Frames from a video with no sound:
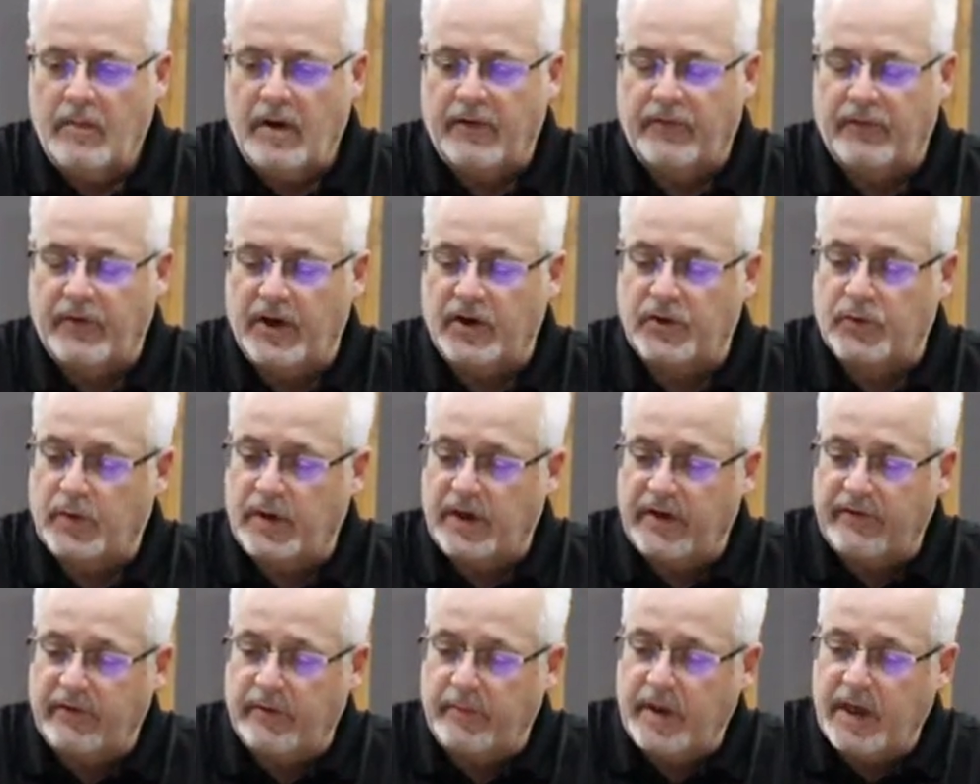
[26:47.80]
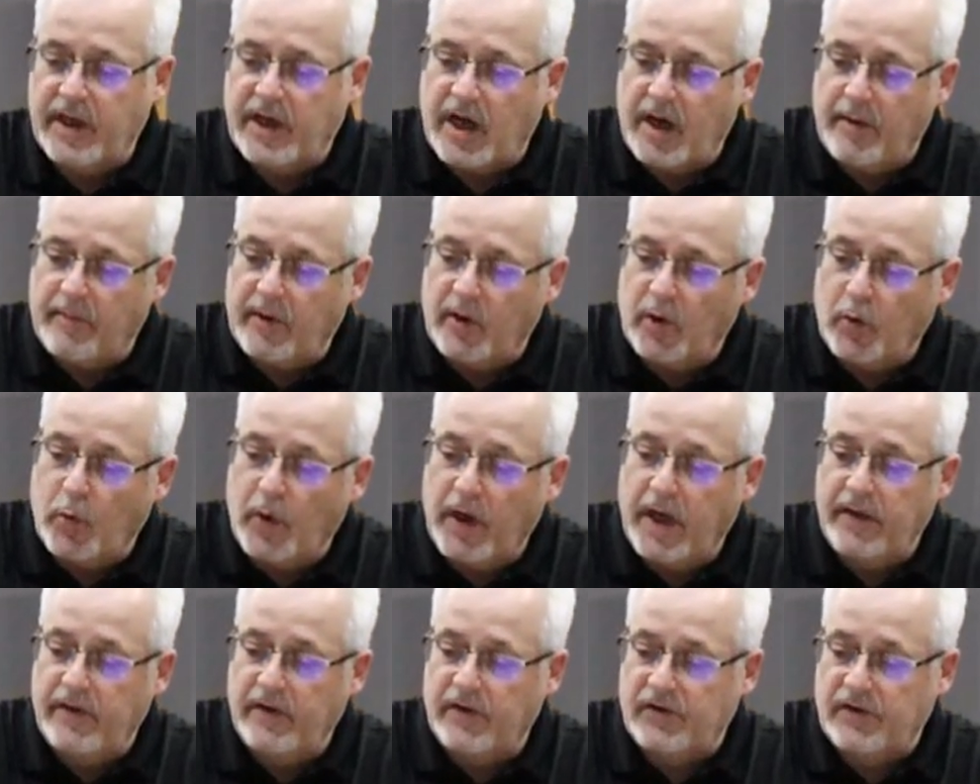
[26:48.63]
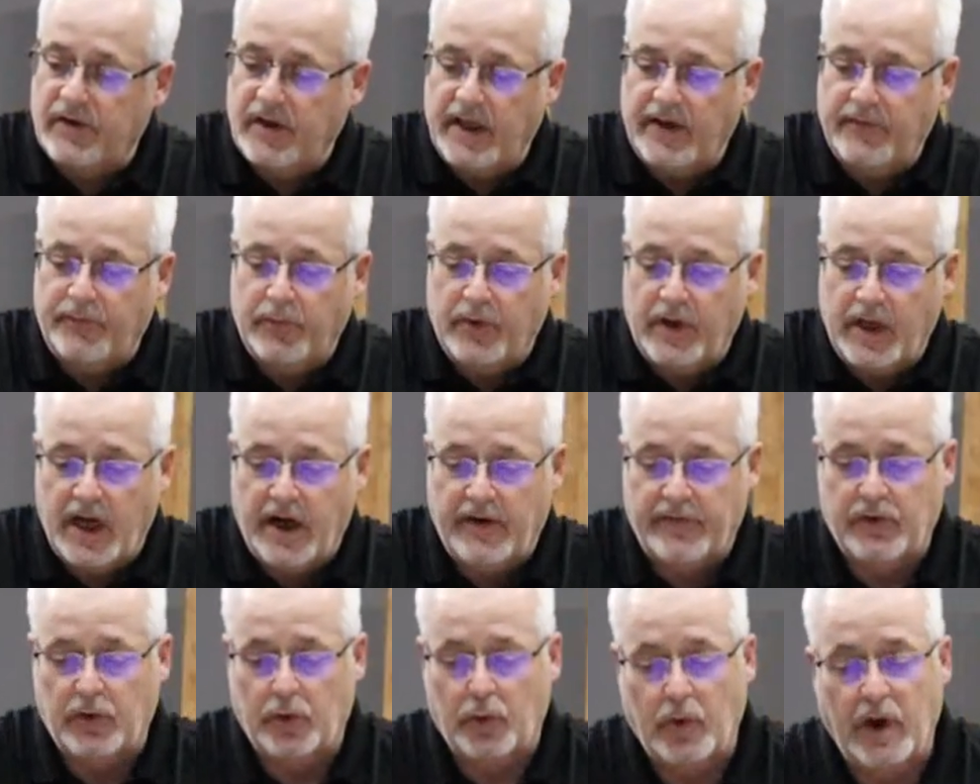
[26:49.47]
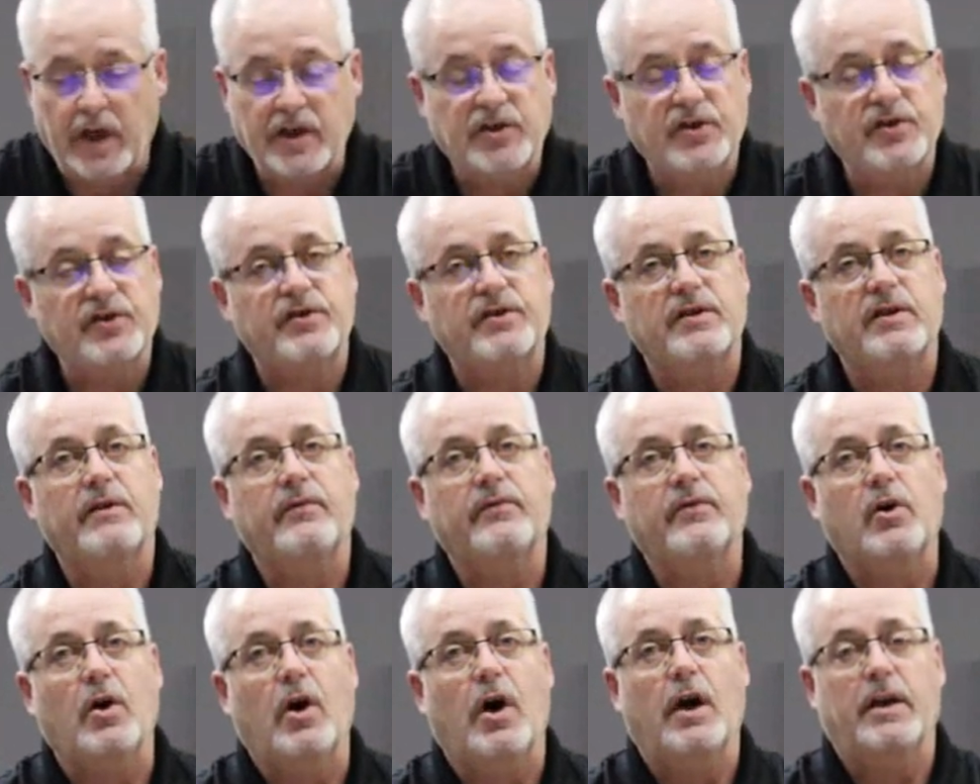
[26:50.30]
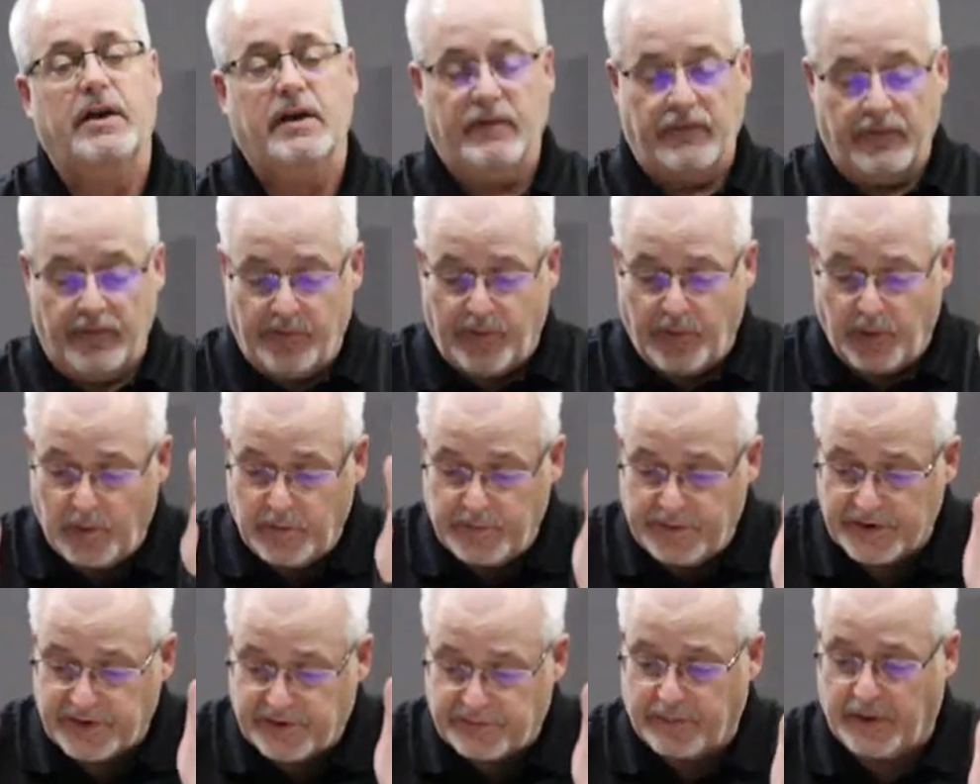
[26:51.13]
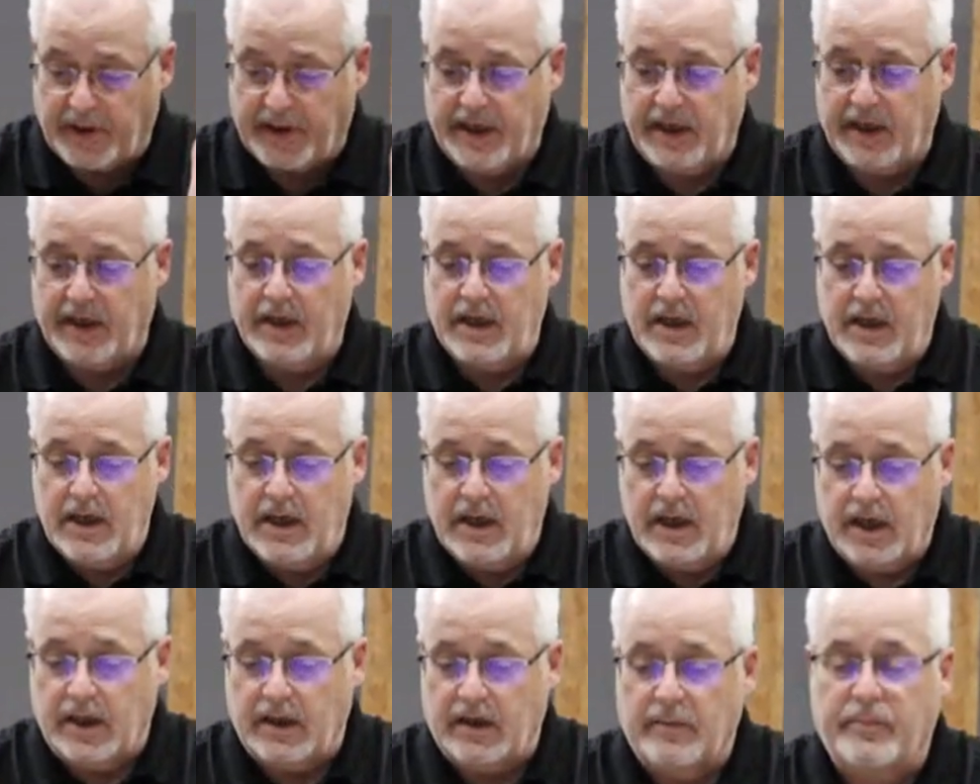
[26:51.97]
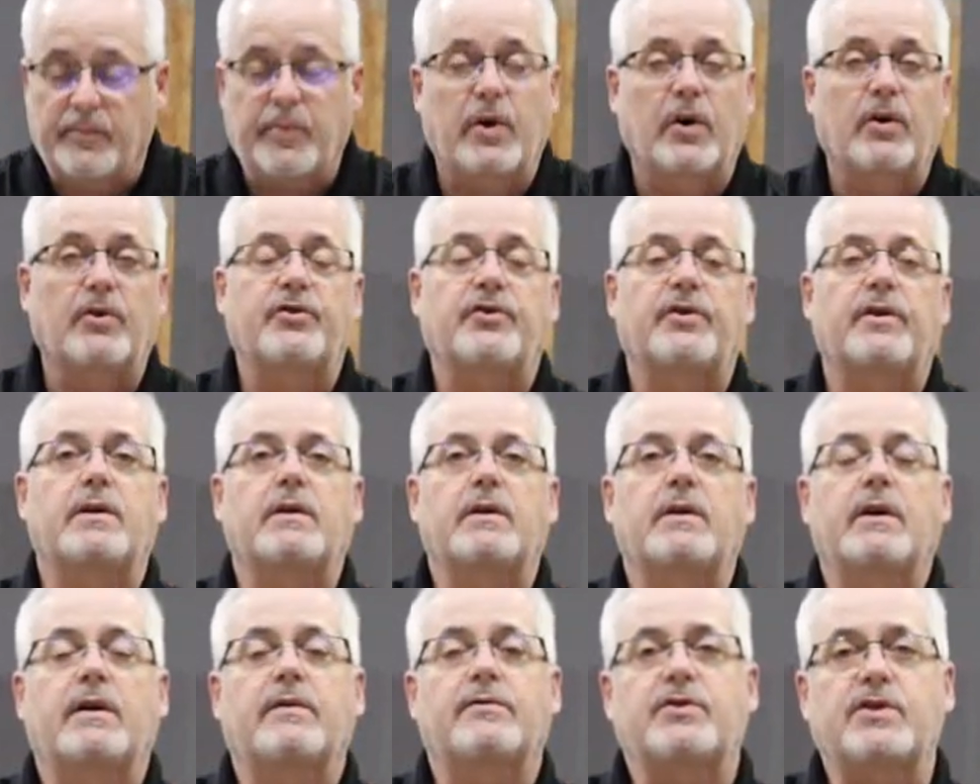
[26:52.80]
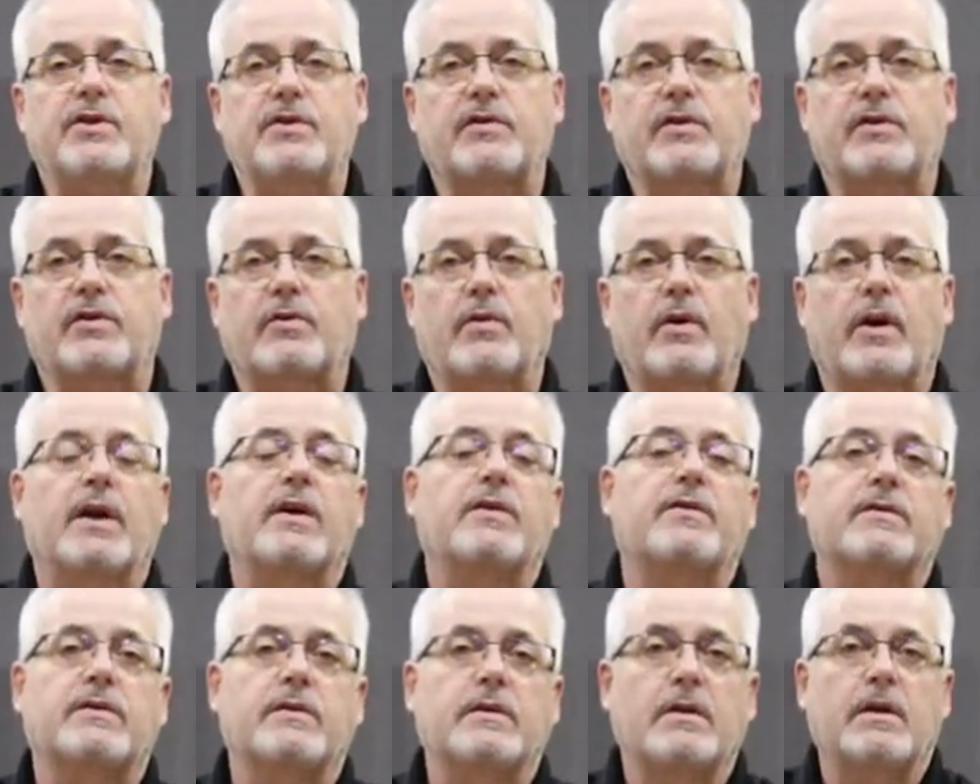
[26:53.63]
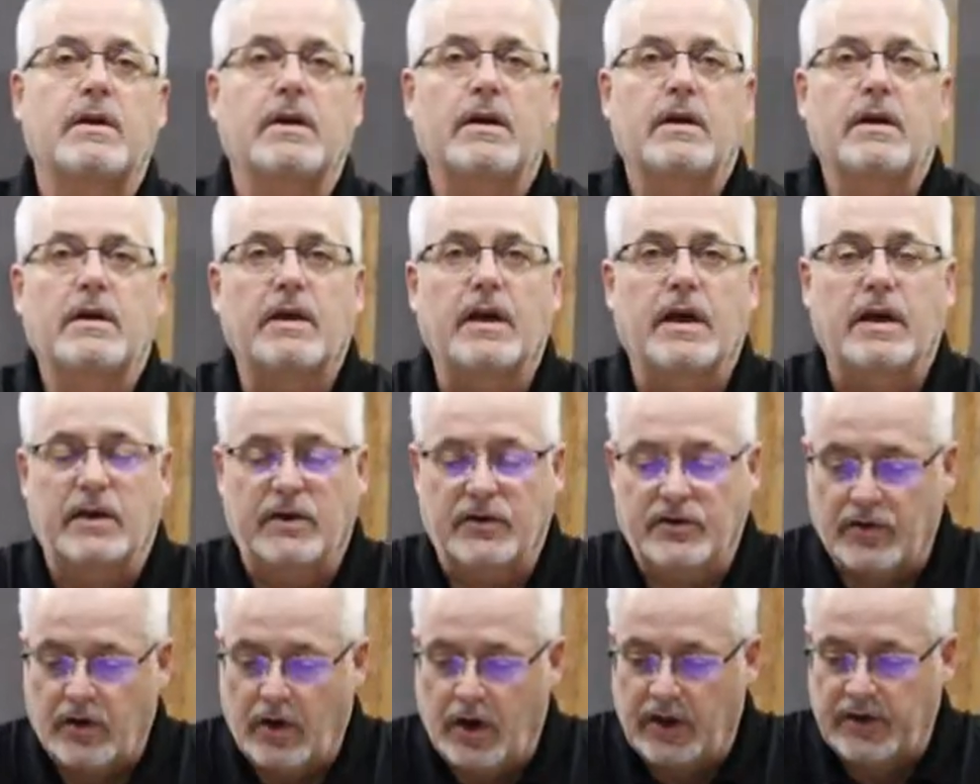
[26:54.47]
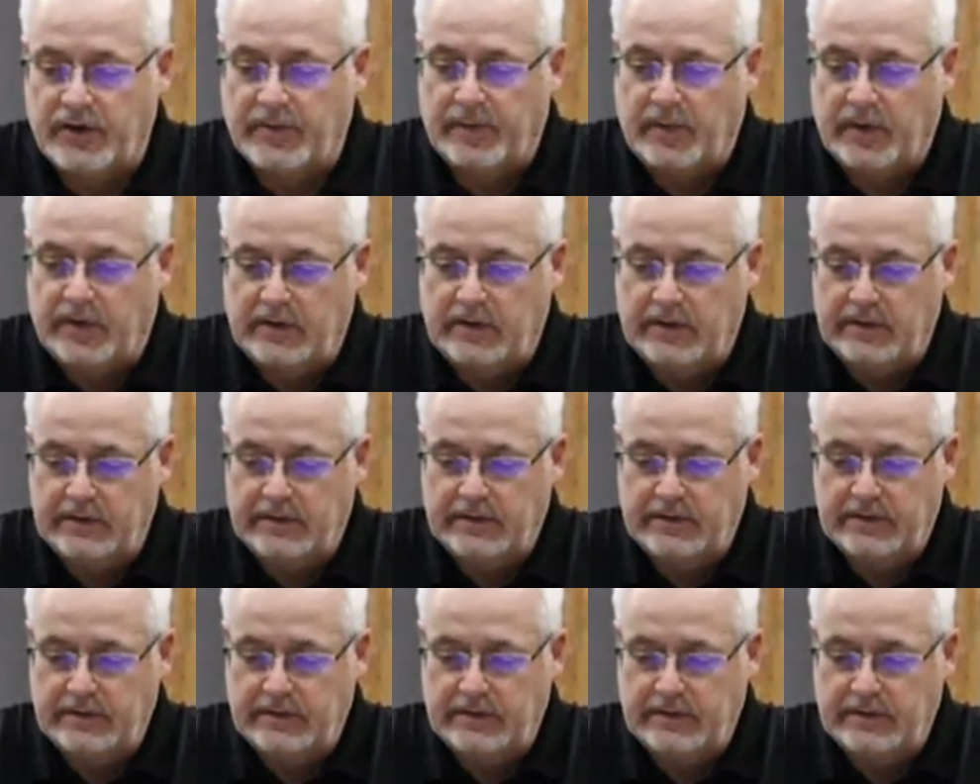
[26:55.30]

My friends, whatever may come our way in this life, we have the righteousness of God in full display in the person of Jesus Christ and His gospel.